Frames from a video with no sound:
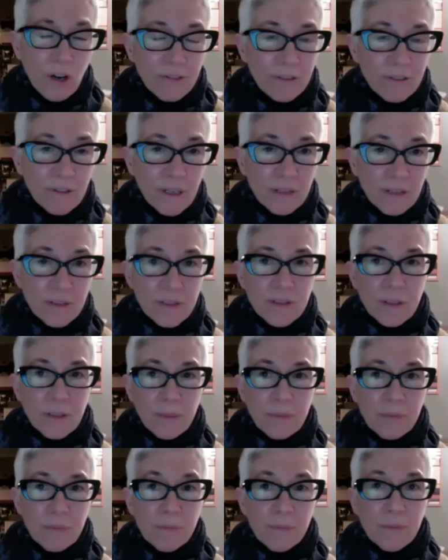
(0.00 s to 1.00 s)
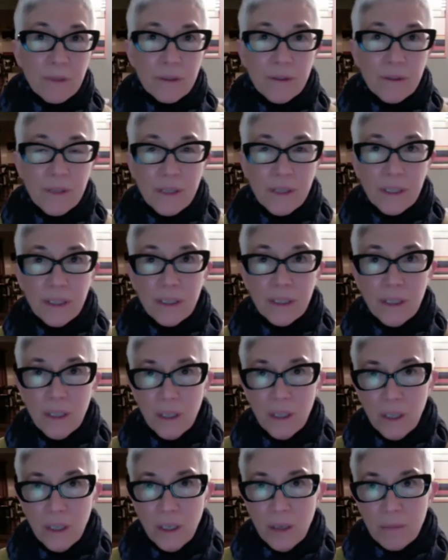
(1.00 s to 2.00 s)
that's the
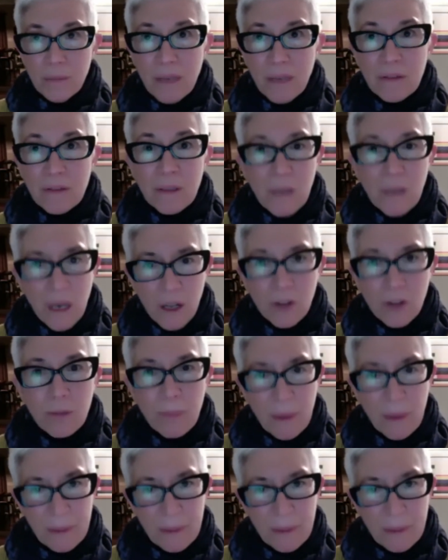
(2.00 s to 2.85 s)
mental health